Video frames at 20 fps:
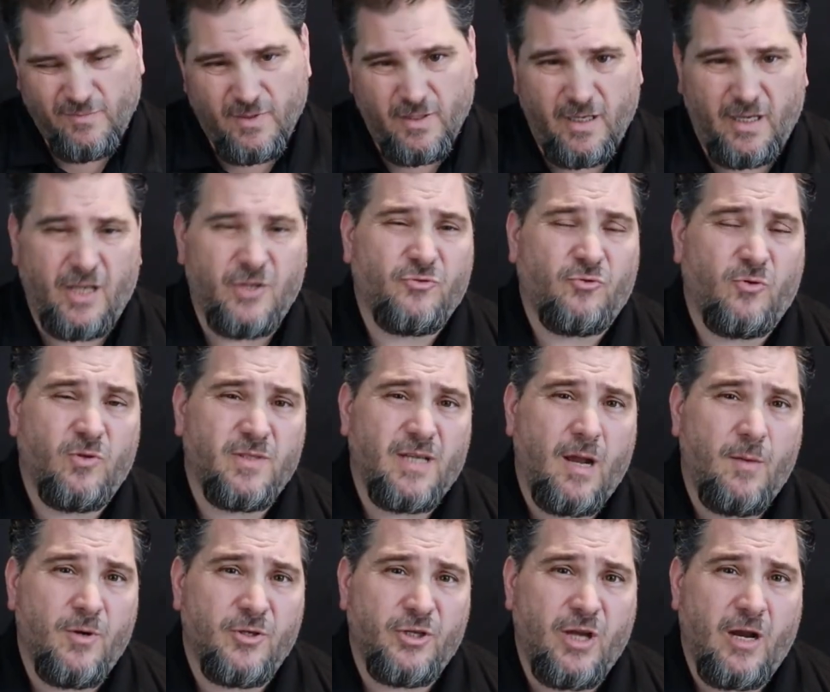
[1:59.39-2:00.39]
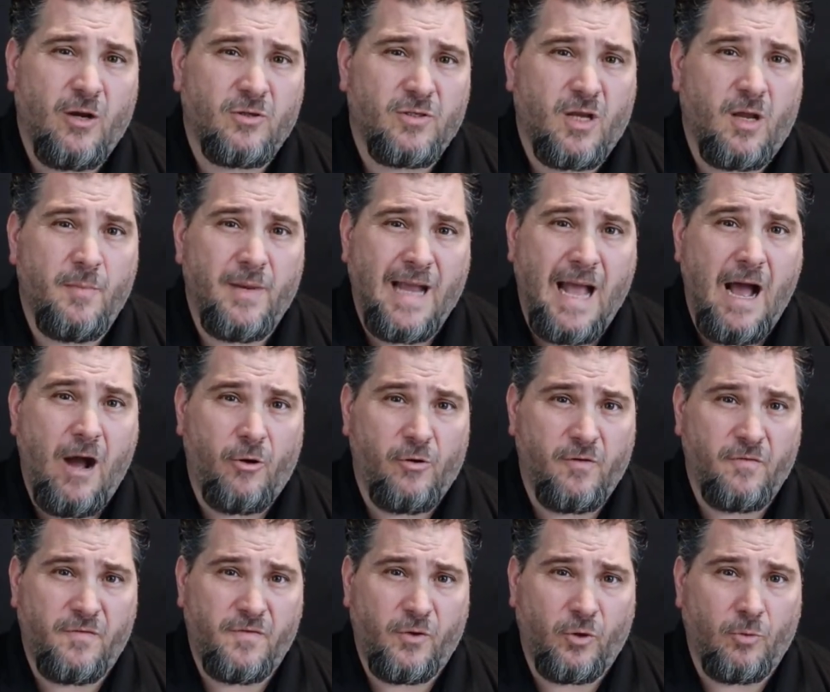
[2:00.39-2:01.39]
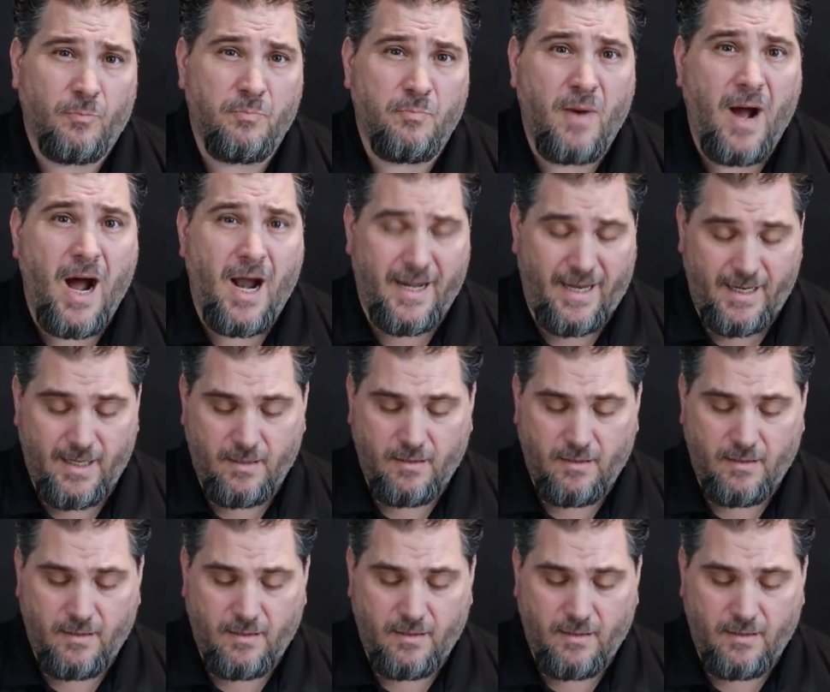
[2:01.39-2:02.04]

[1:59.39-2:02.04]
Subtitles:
It controls how much air is coming out of your bonnet.